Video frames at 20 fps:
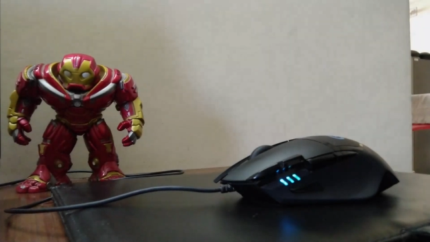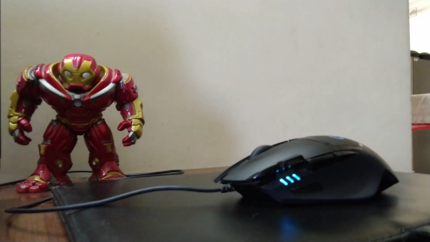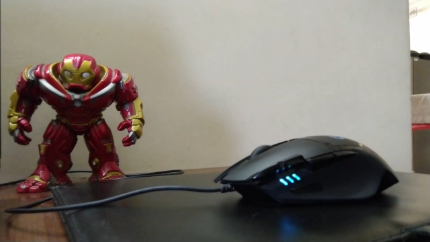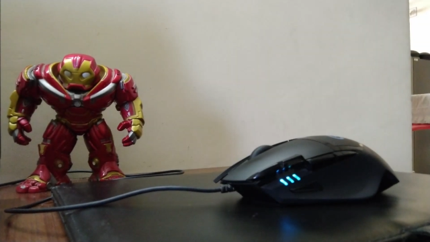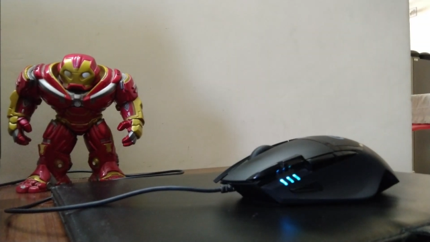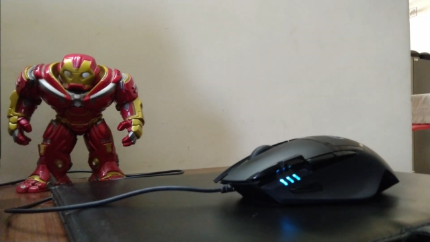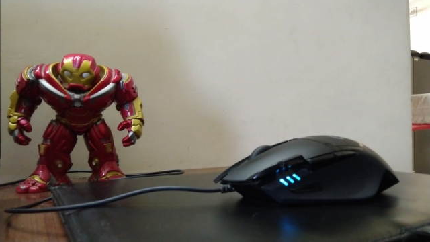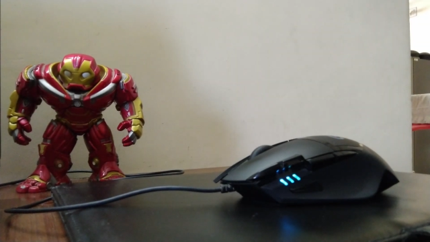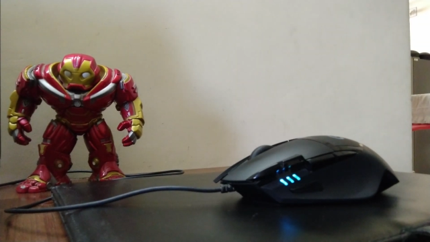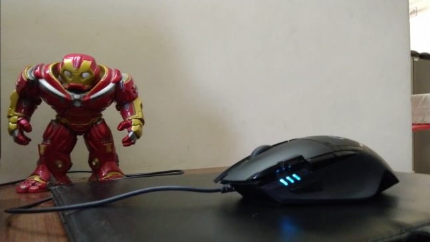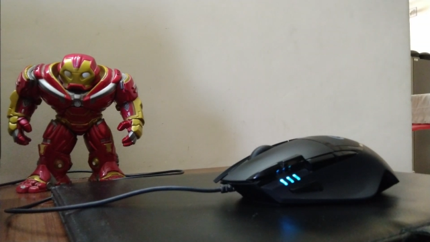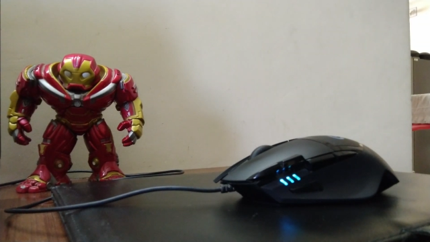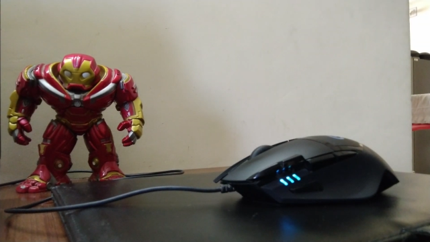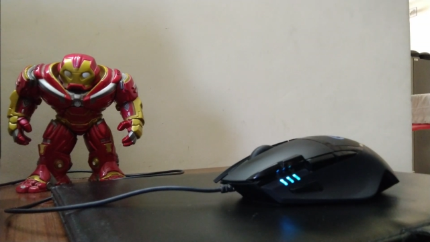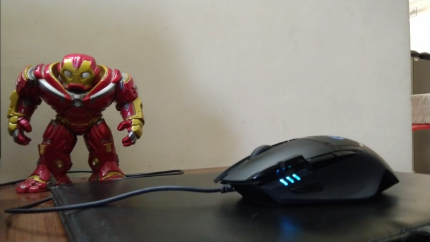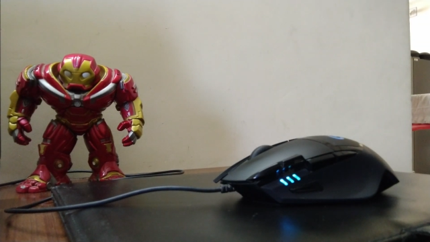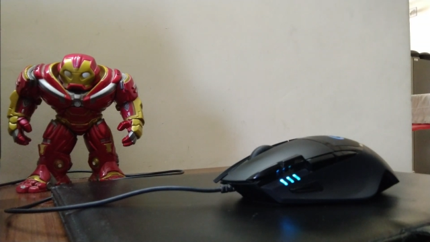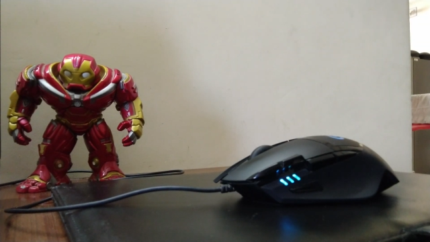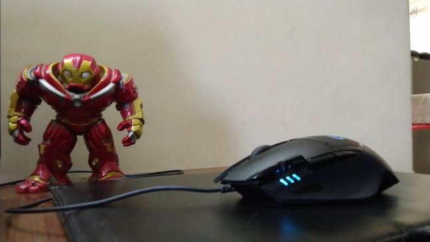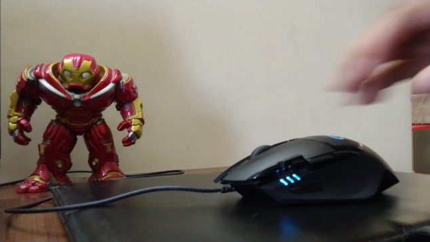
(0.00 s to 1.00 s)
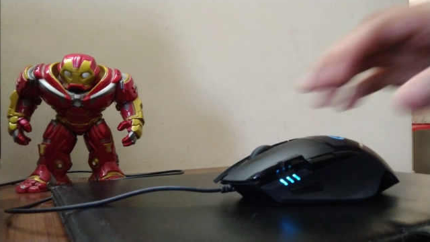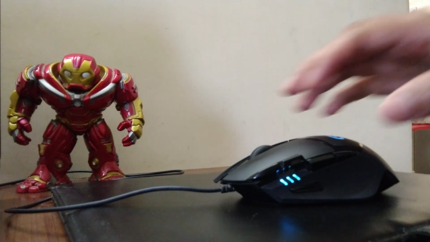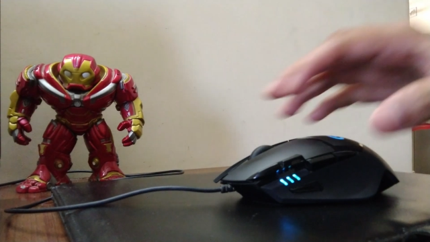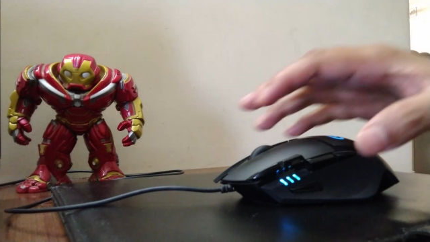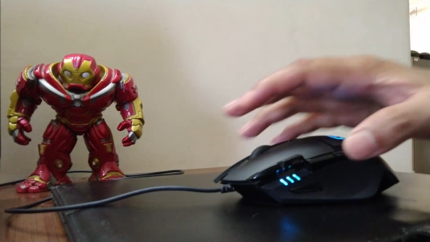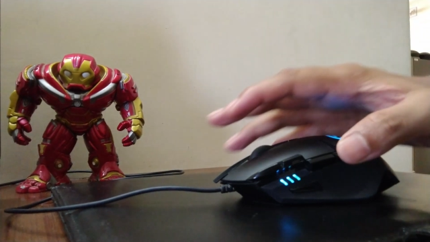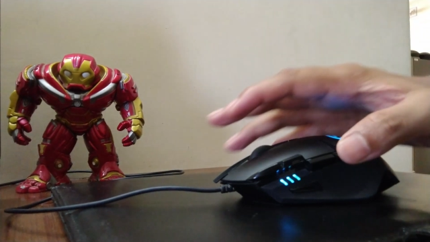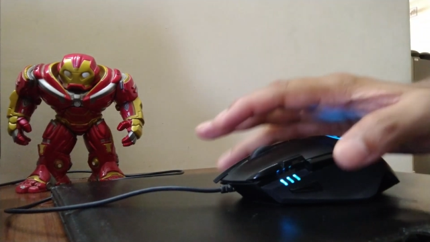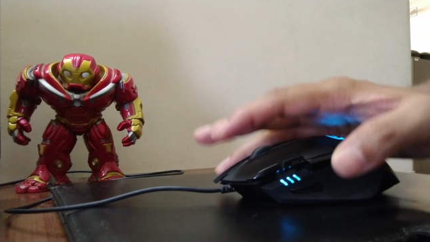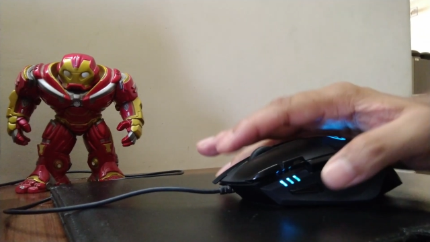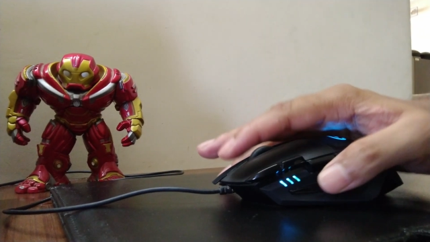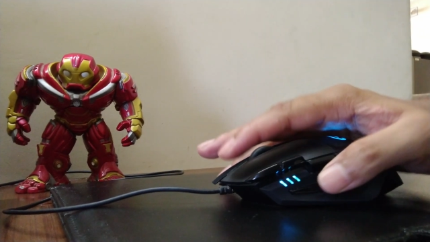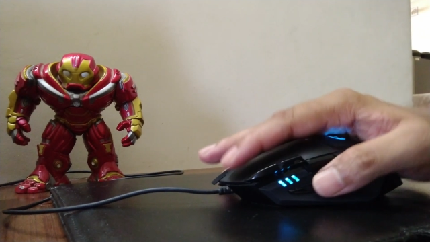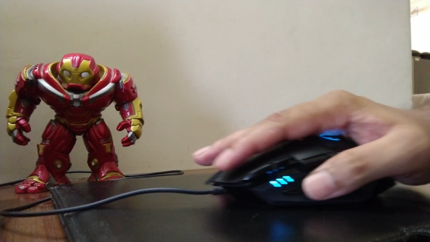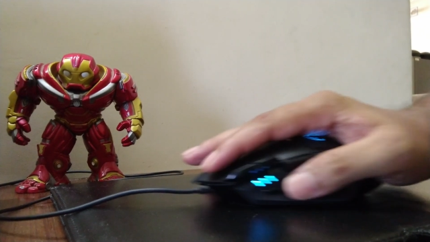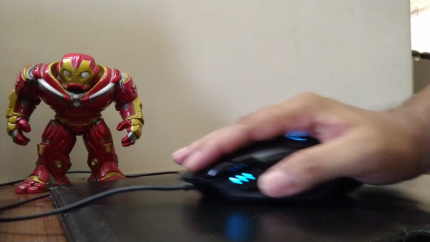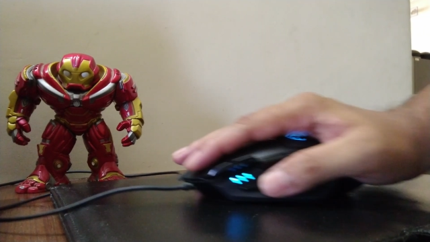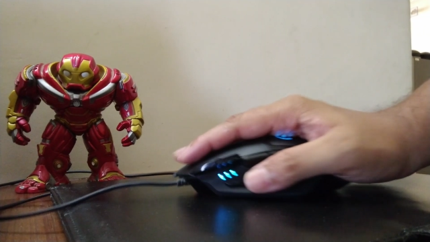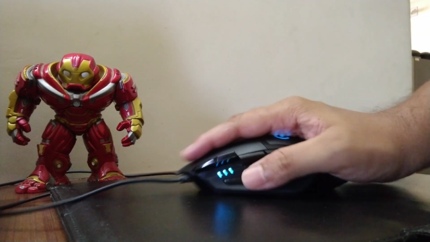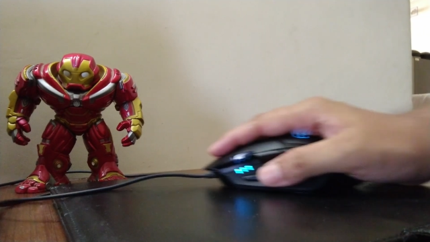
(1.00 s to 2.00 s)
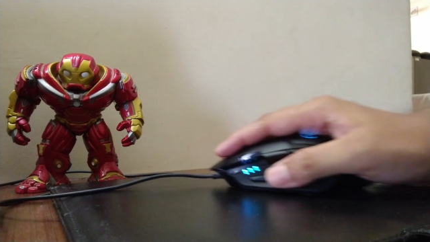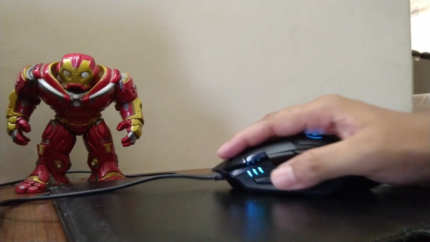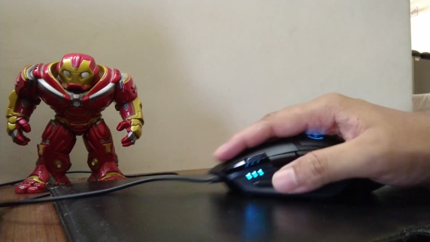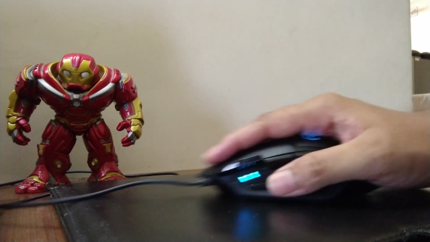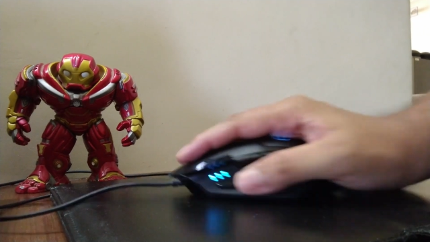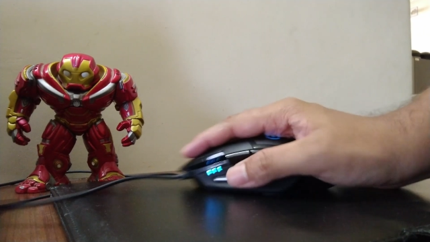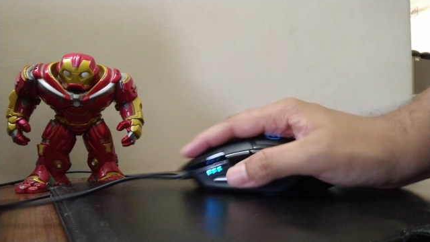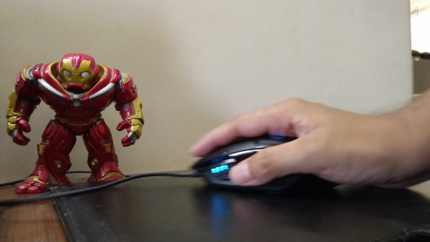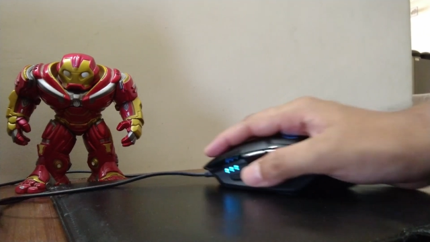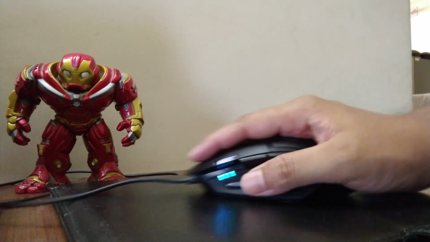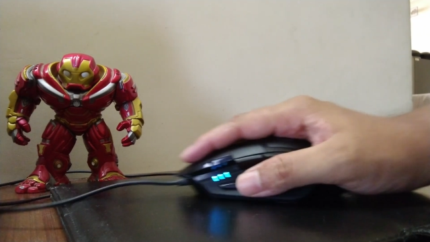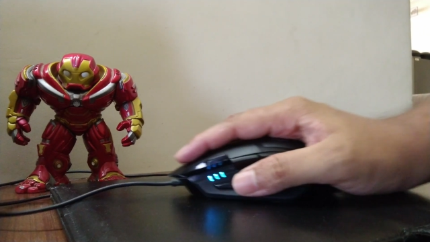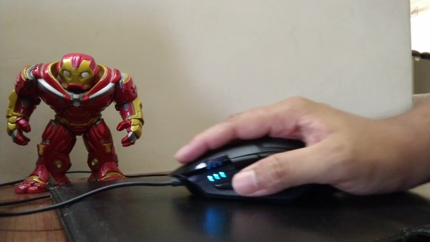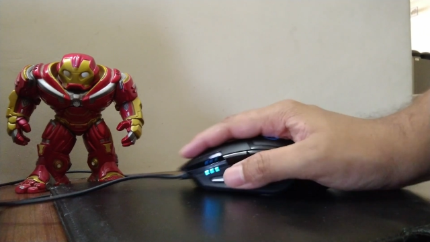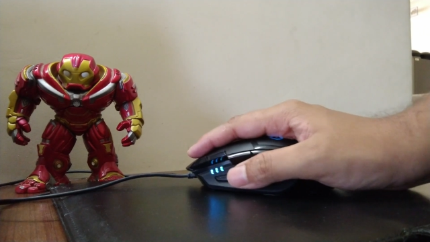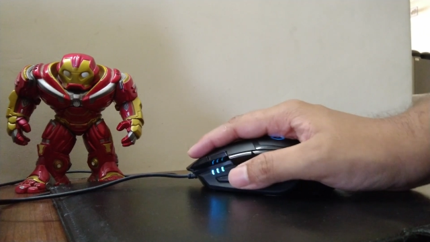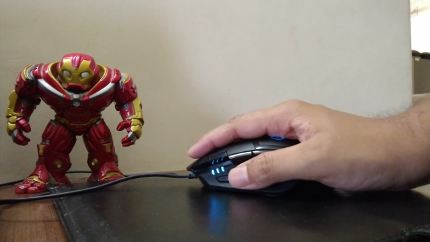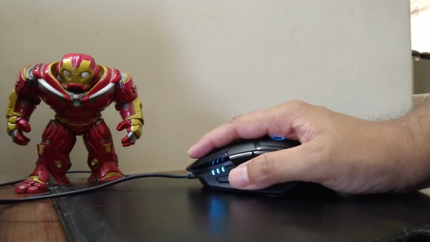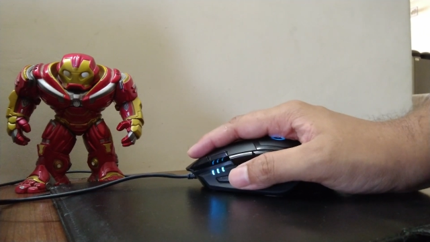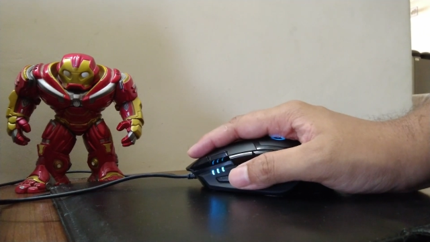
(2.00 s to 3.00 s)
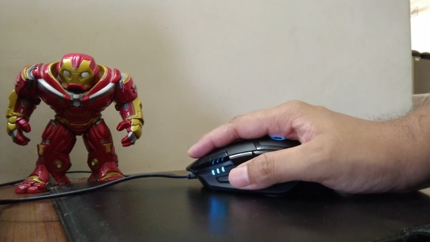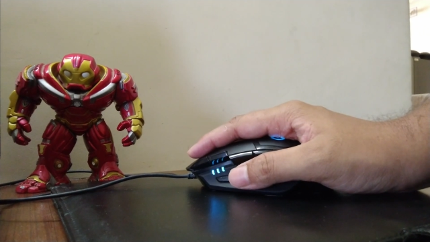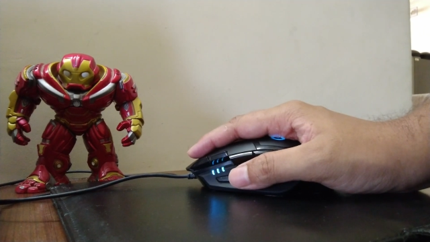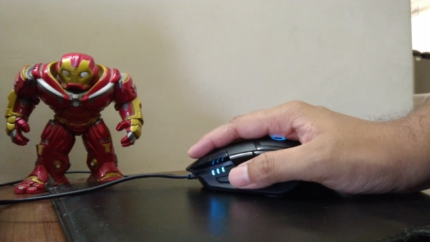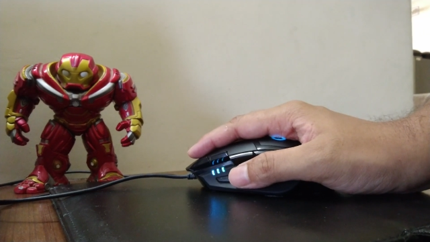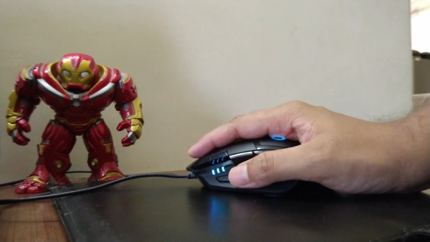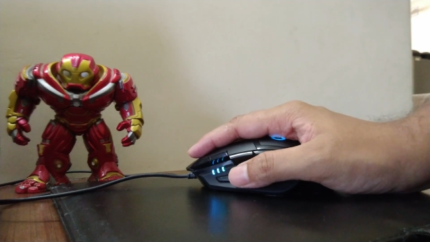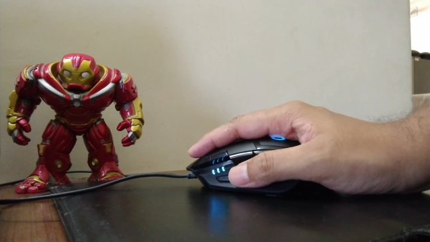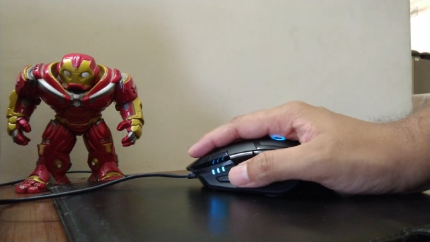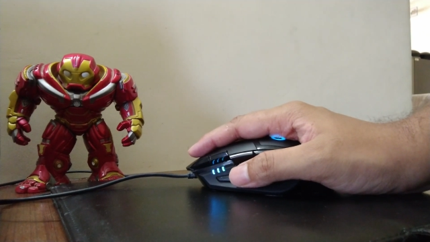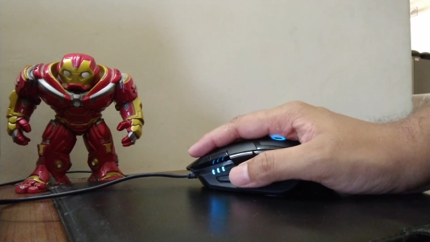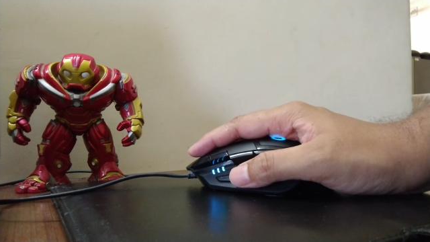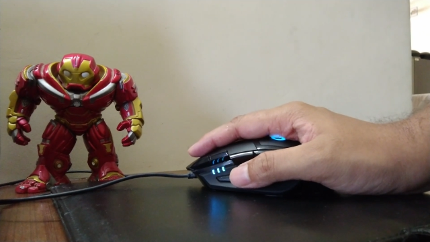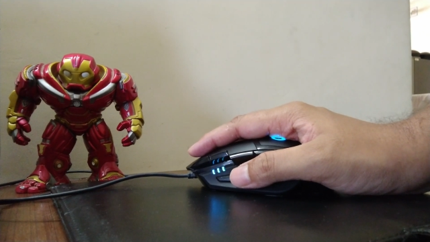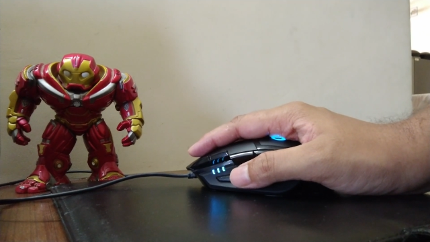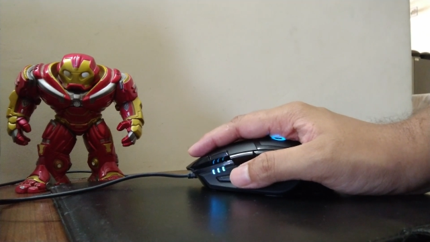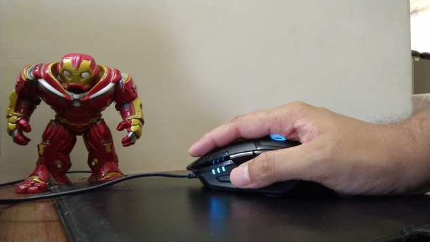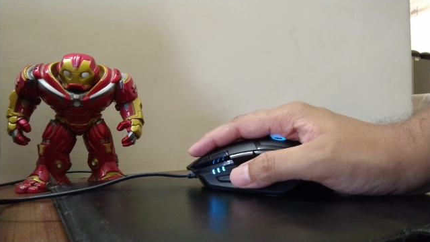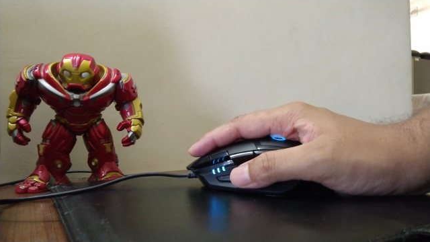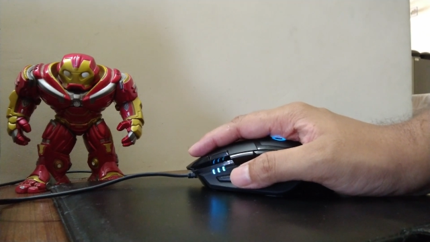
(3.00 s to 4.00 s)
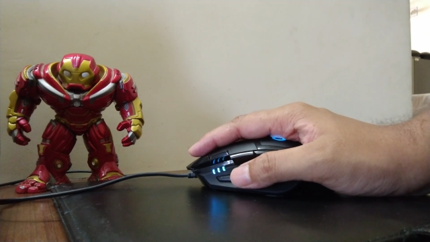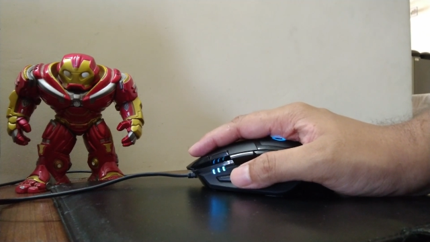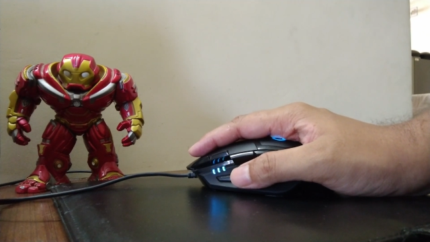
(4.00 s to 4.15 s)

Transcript: Nobody's mouth can be seen.